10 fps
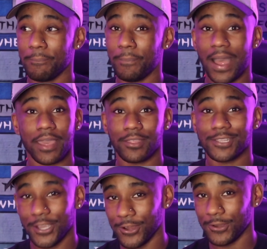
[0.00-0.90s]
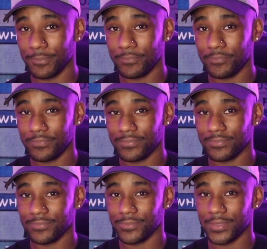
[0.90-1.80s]
by the term.
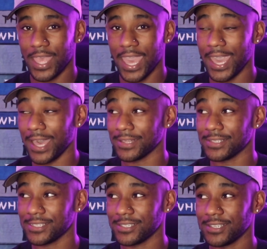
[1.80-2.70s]
And